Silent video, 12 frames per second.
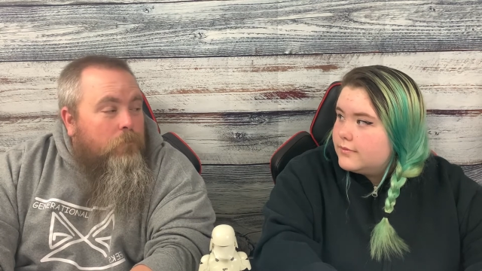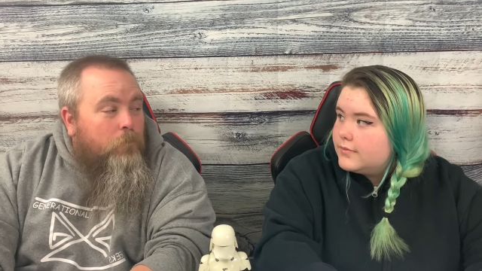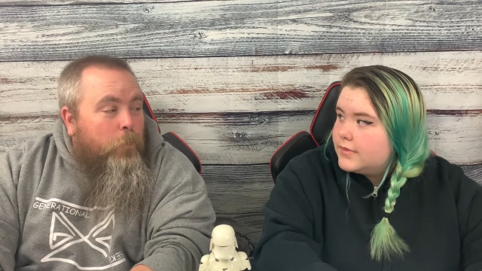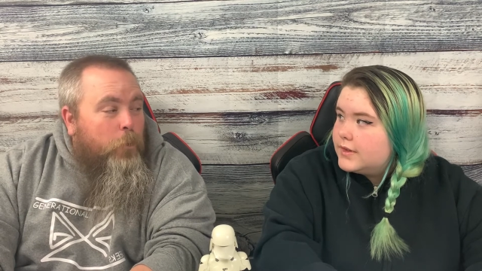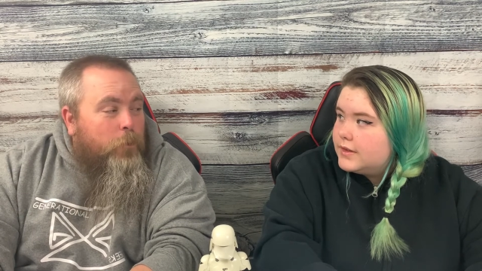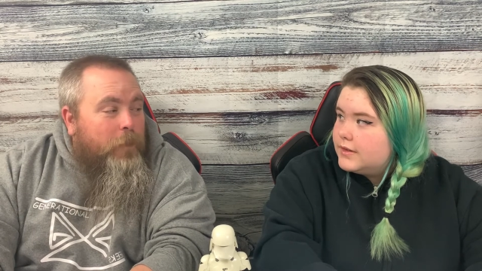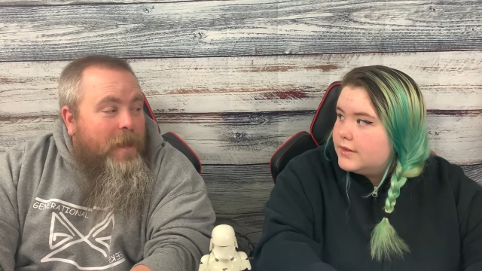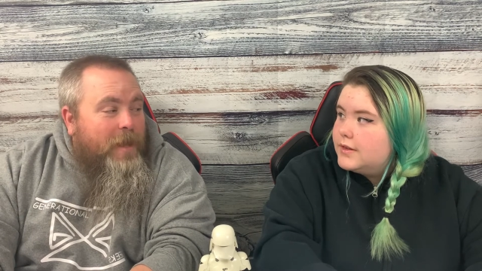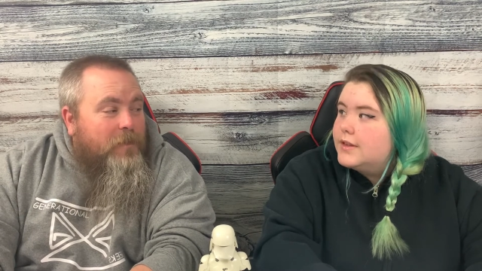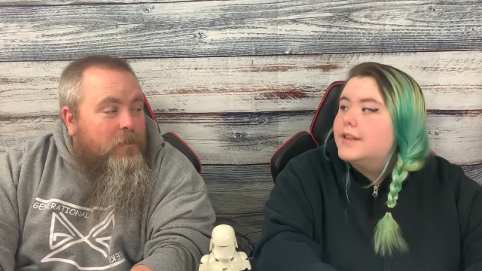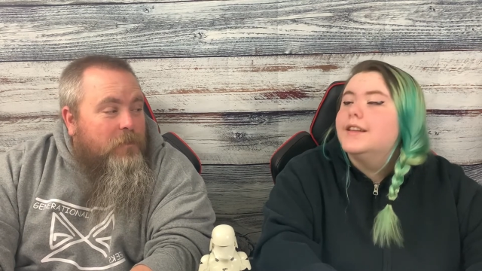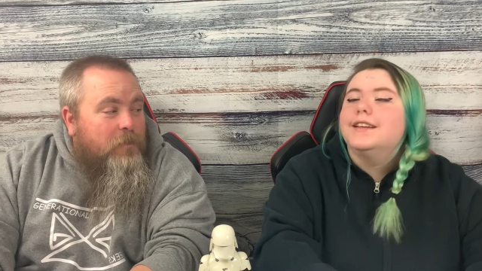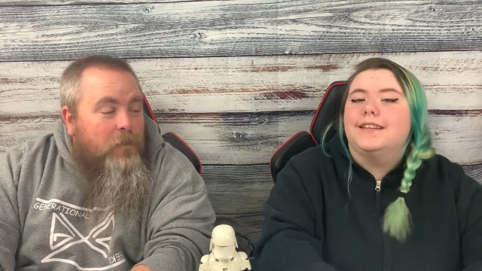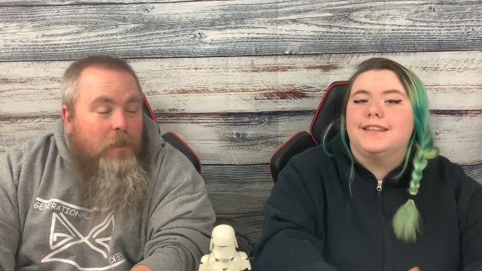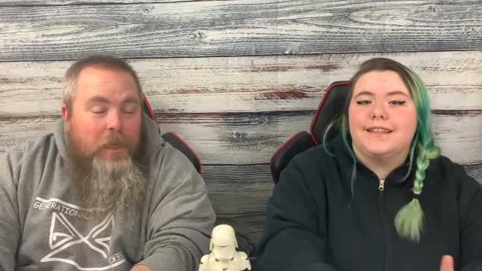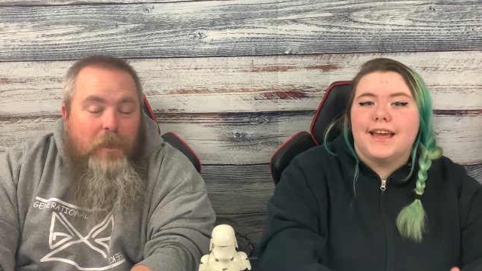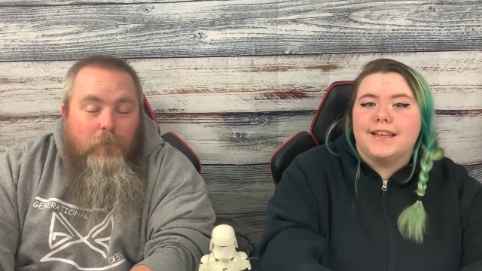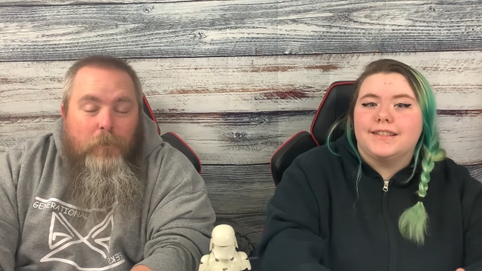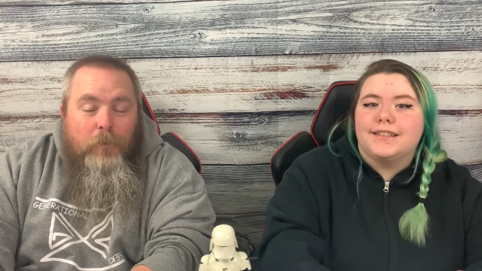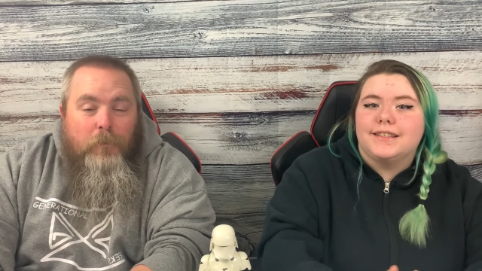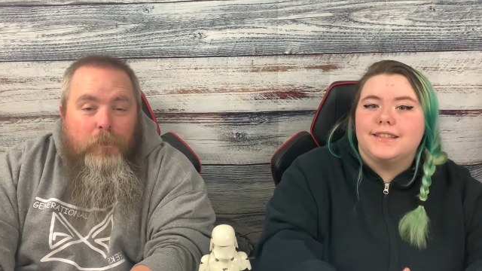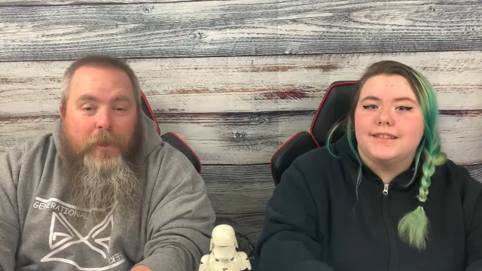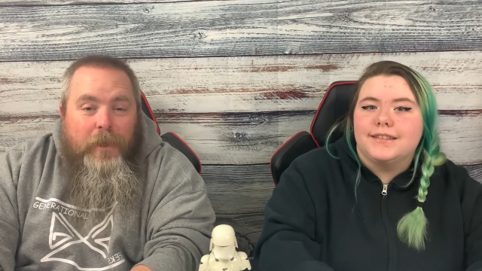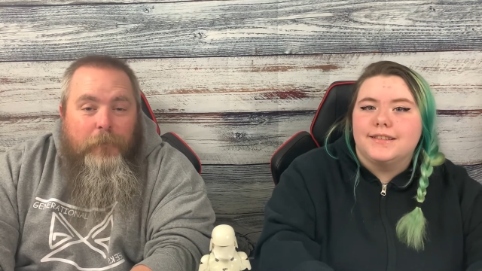Speaker 1: Borderlands. Yes. We've been
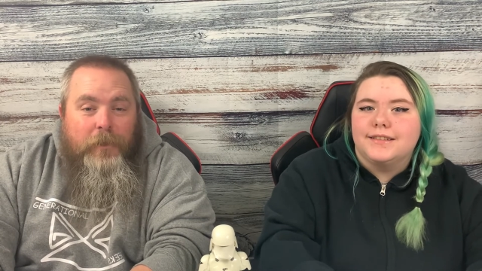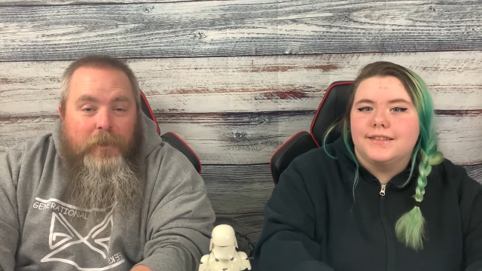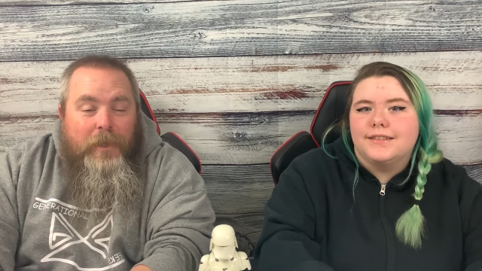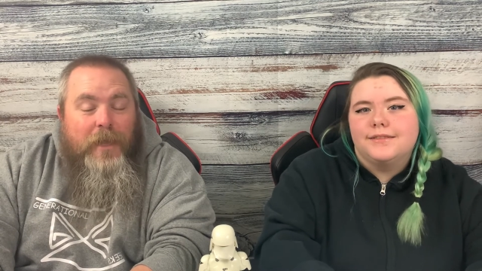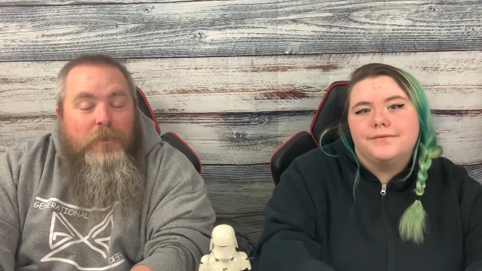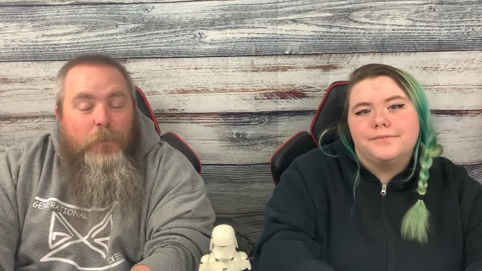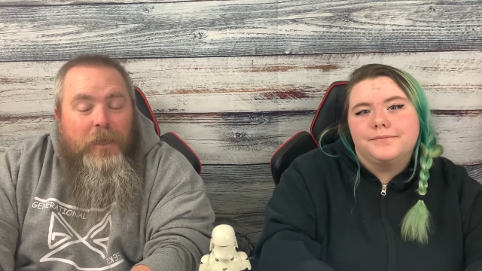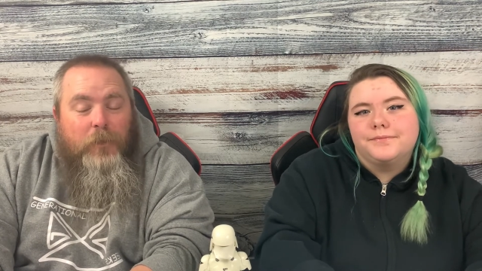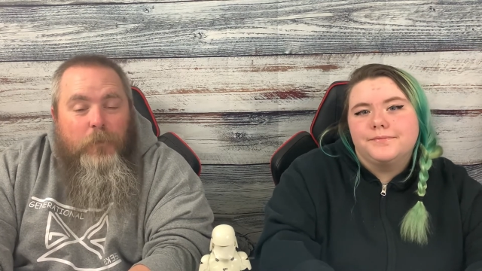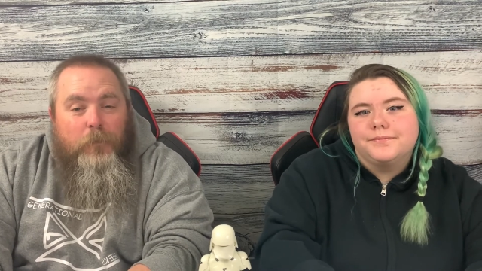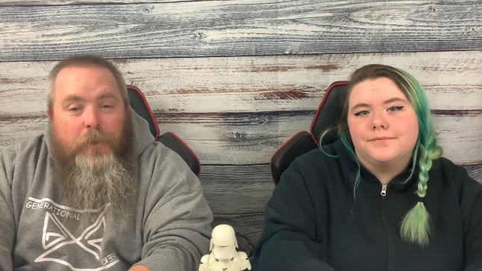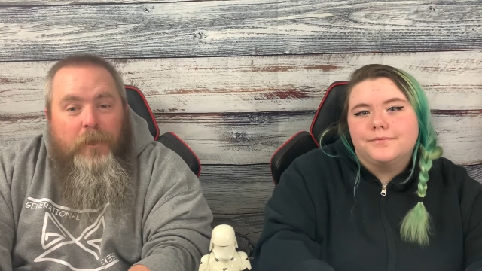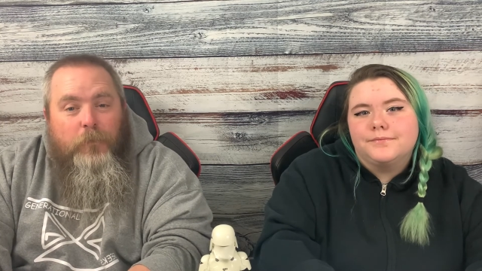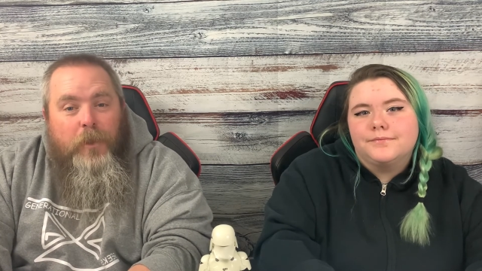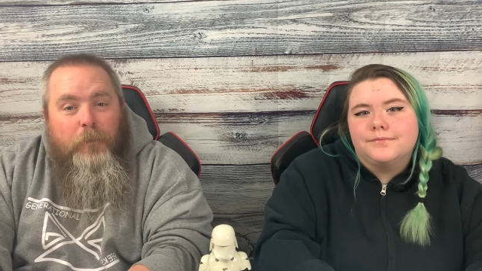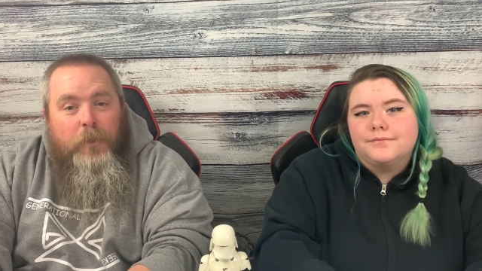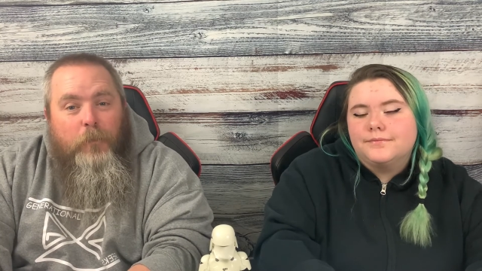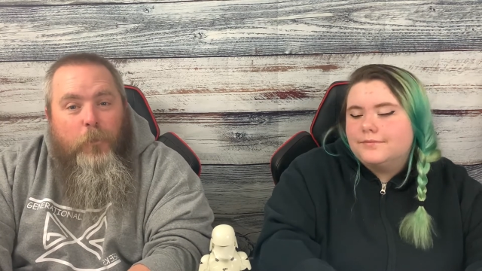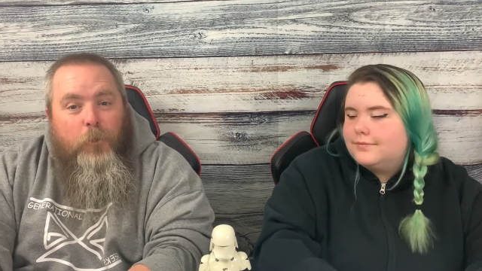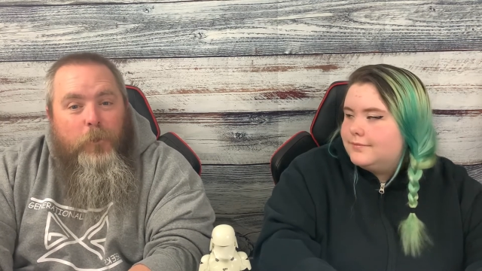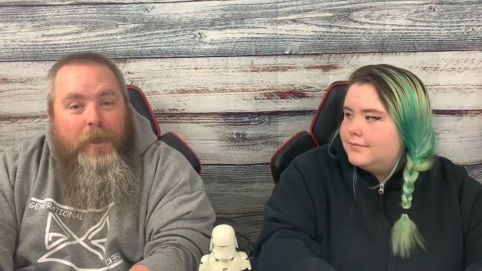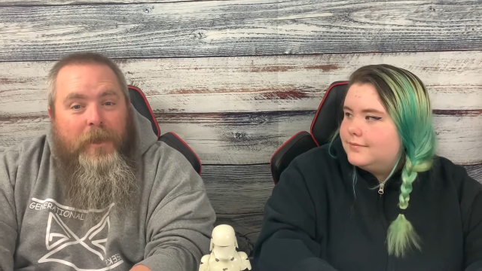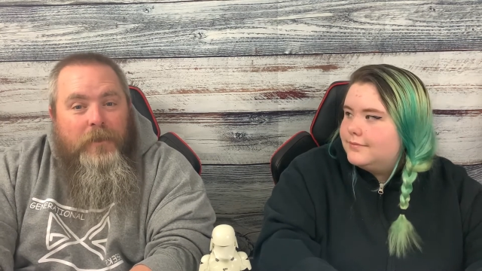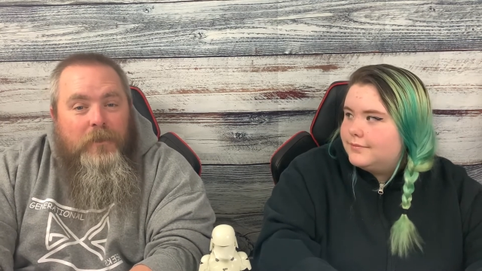playing. We, last weekend, we played quite a bit of
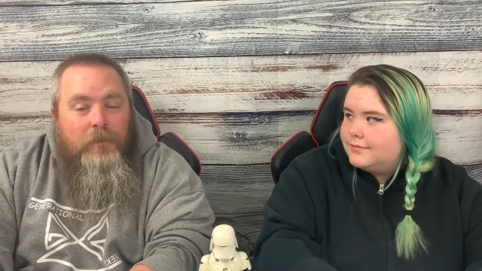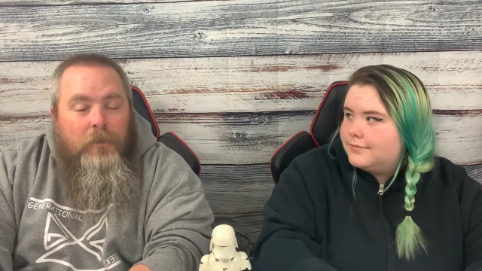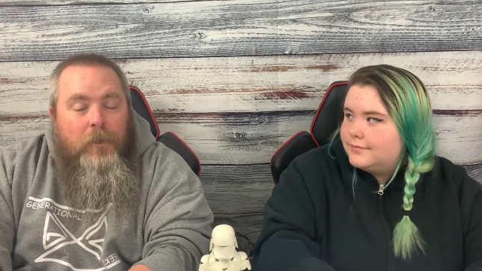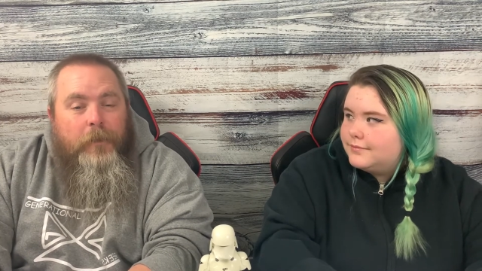Borderlands.